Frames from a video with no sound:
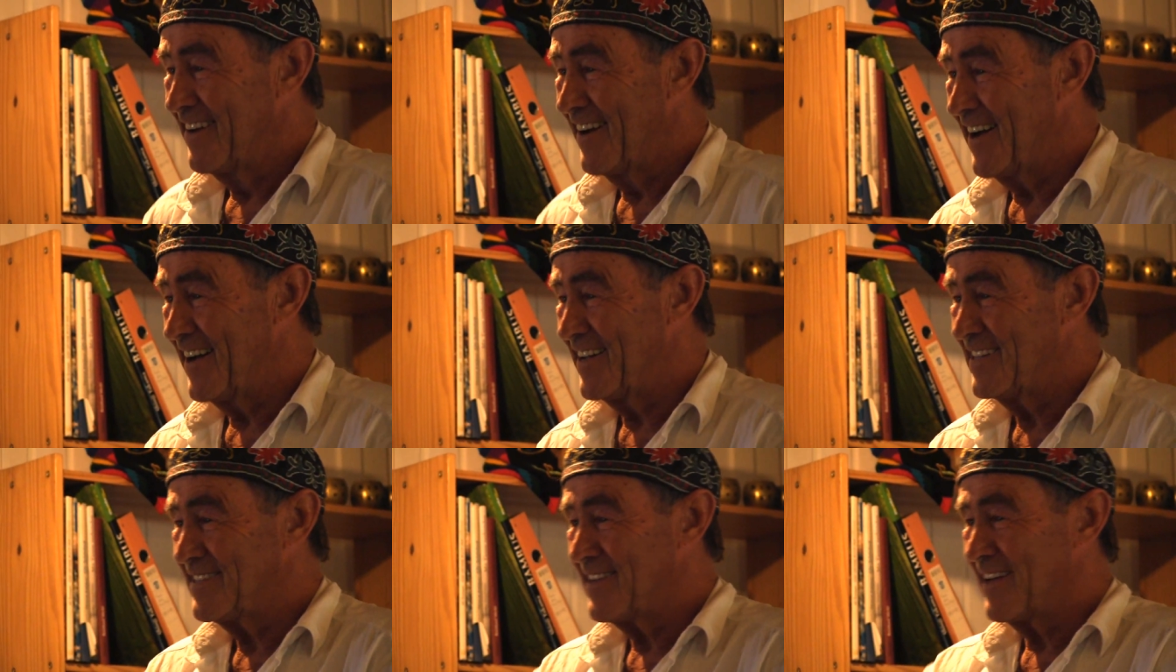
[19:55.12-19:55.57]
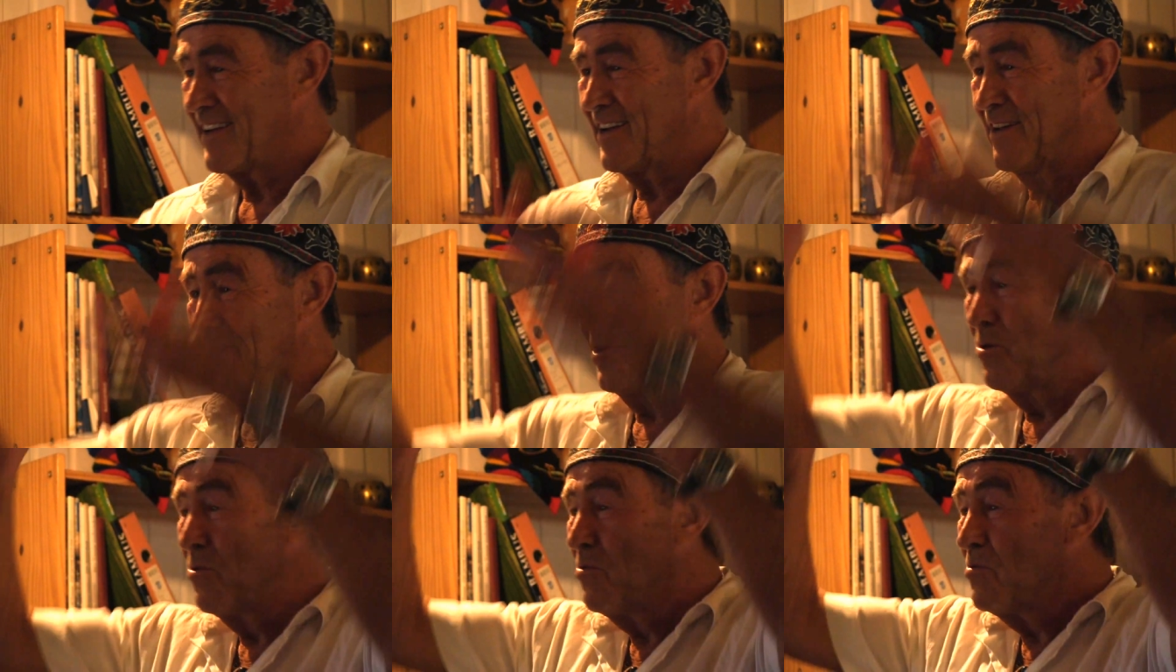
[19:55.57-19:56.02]
and the
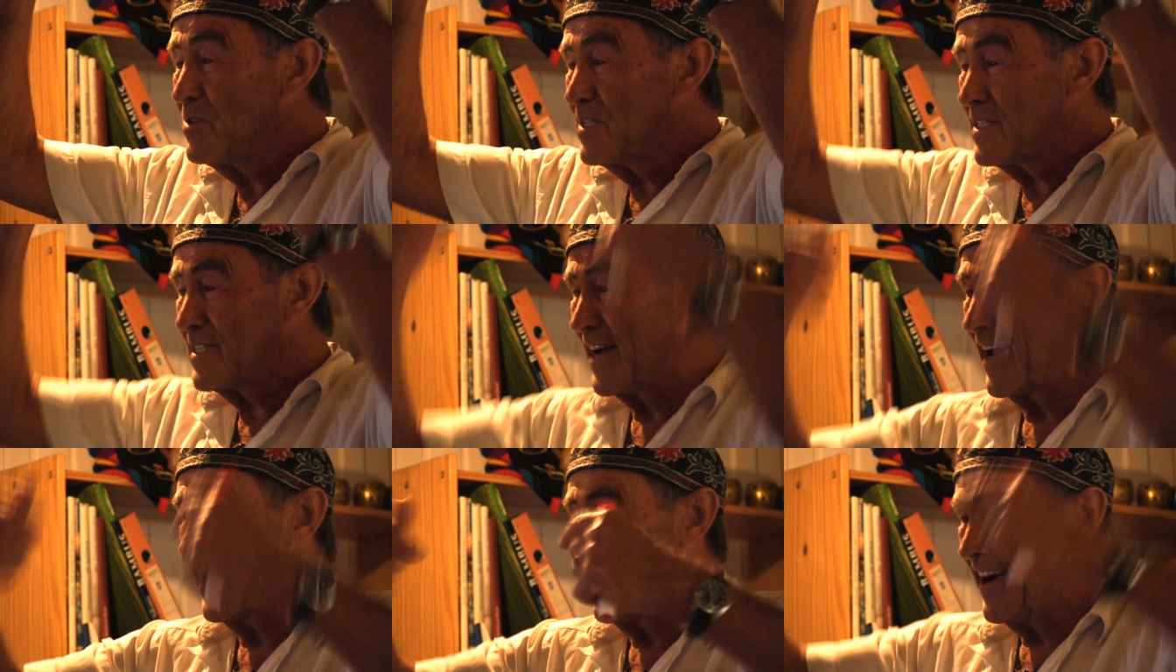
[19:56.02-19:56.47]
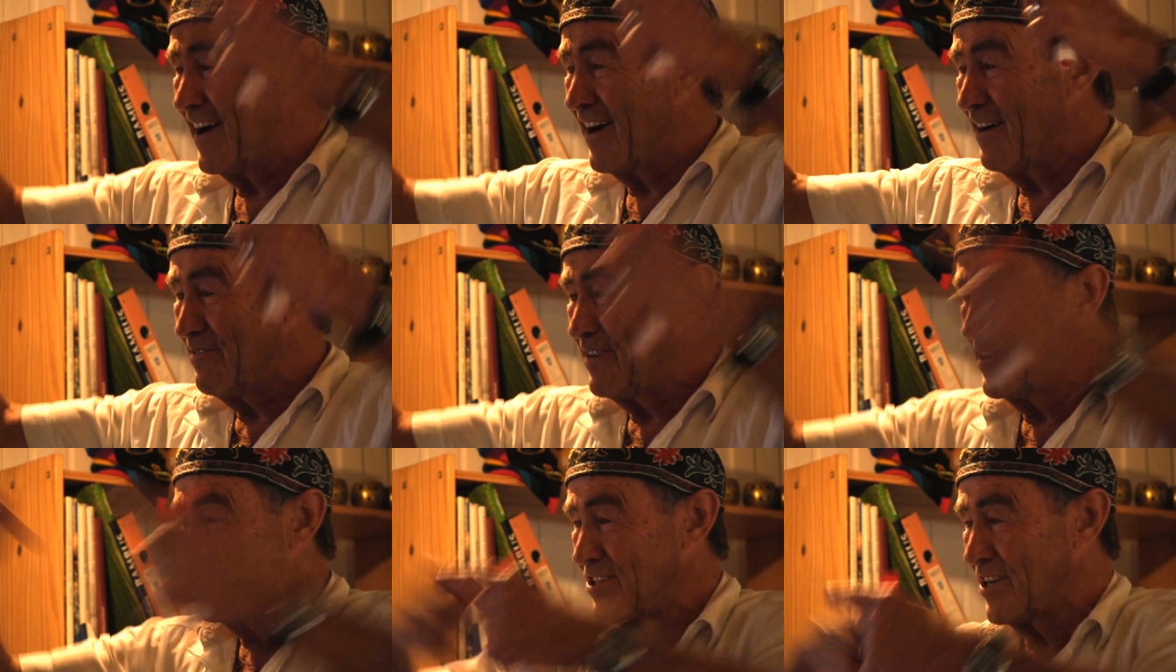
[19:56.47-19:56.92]
used
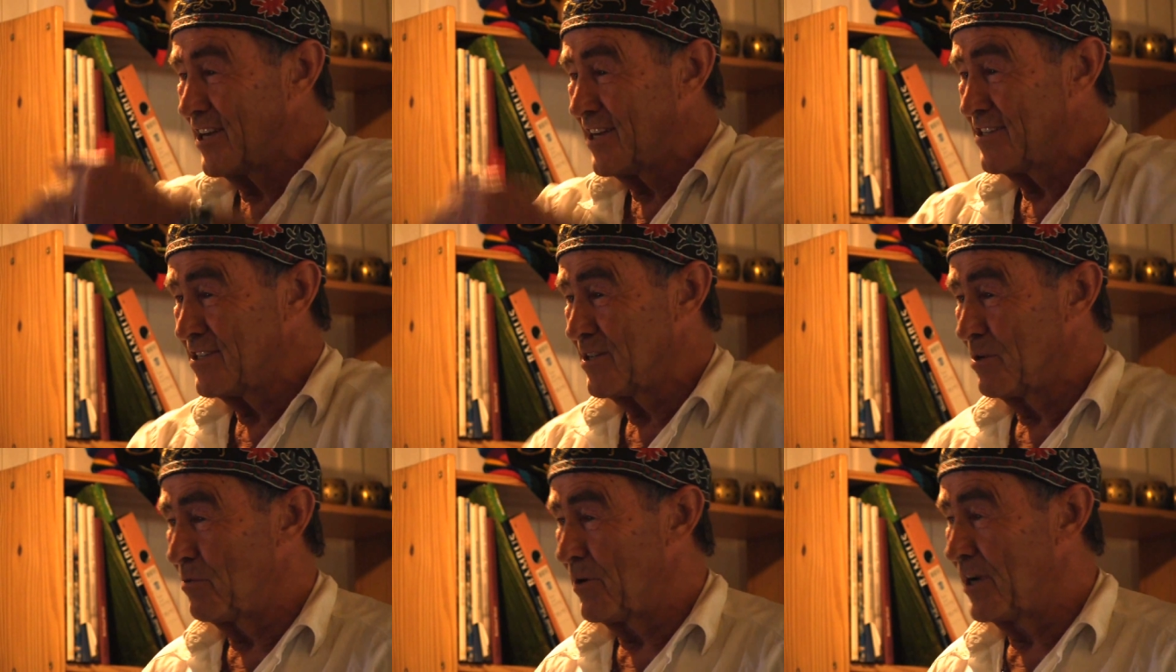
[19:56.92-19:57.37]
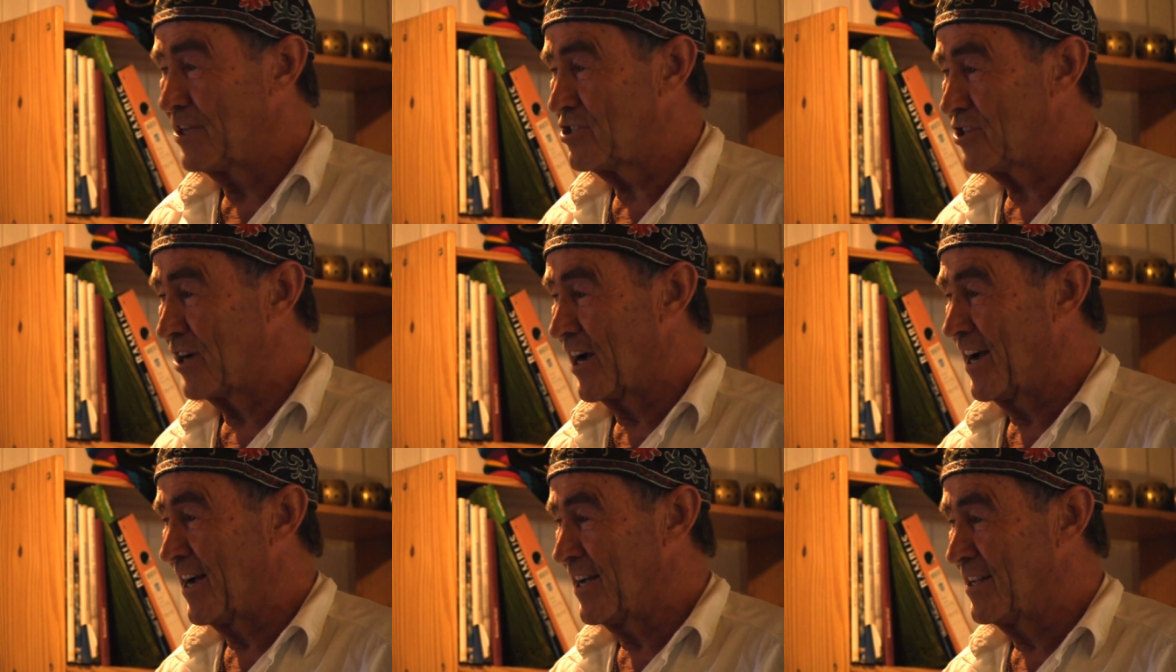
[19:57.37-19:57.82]
air which is
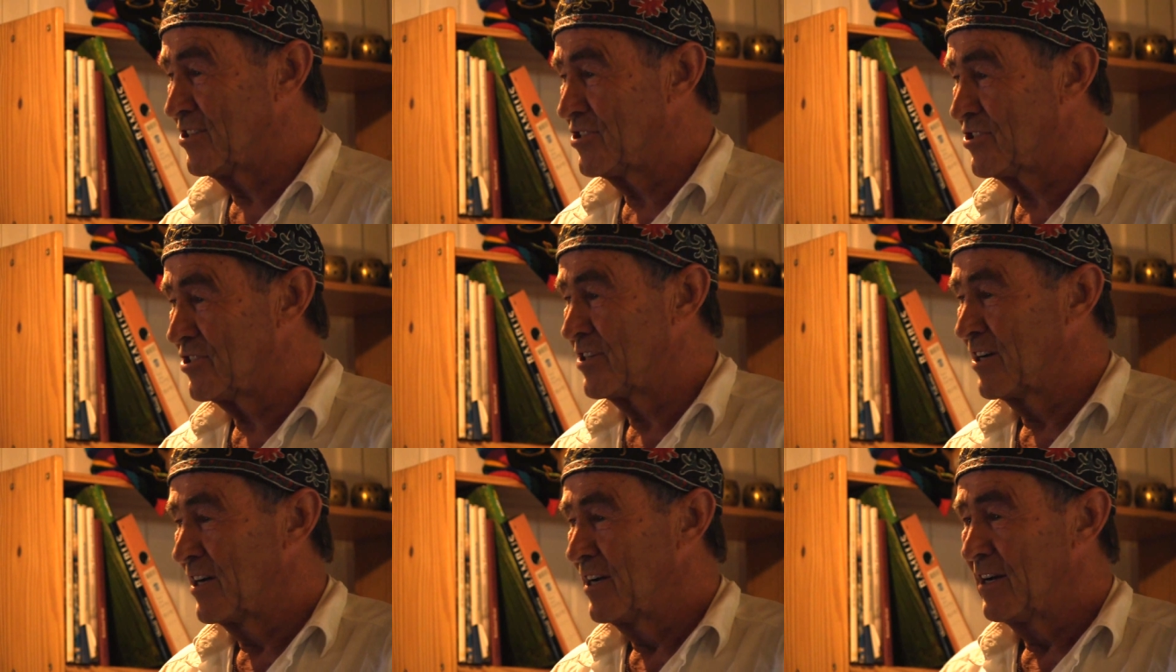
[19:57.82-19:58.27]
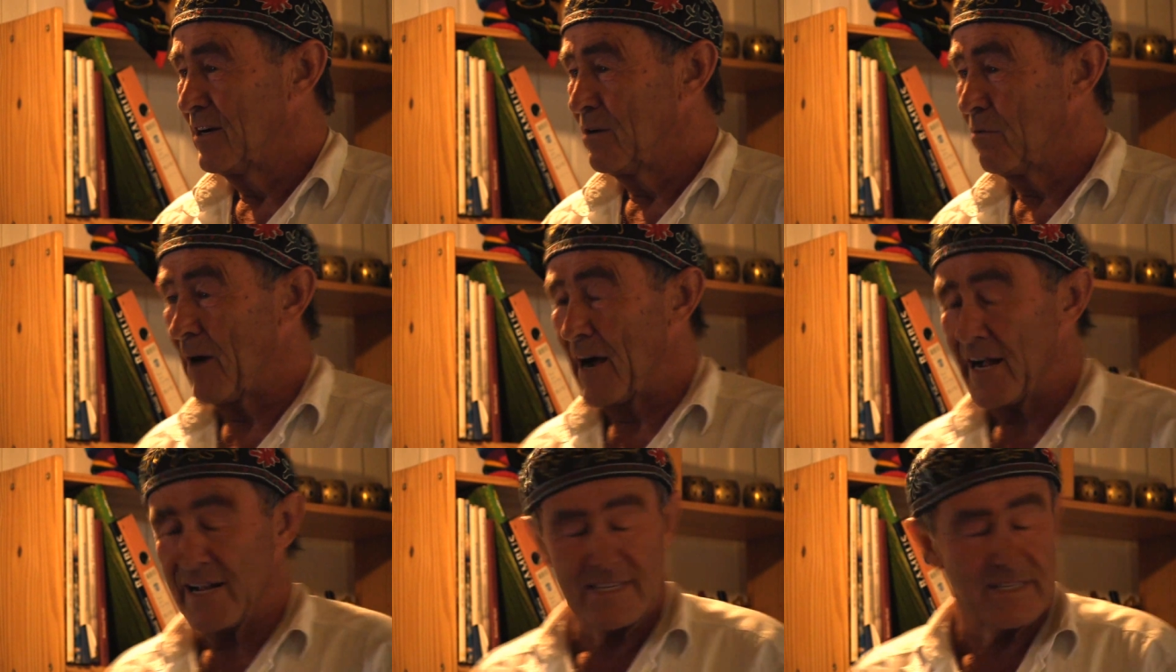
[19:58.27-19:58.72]
rechanged.
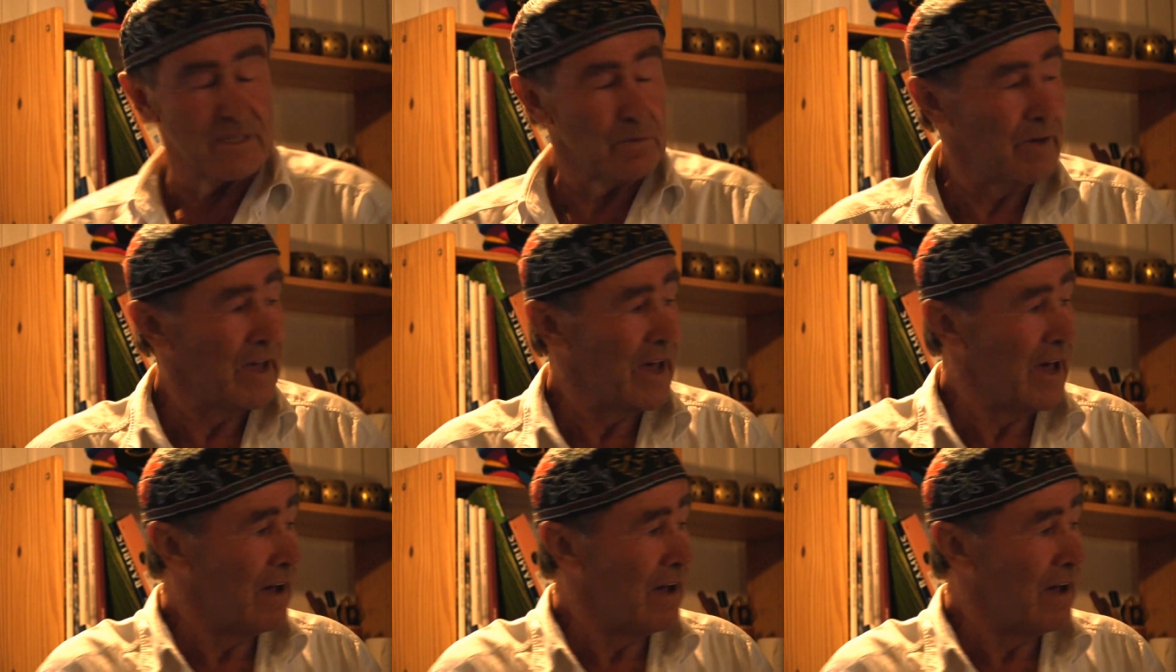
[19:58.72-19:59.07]
whilst we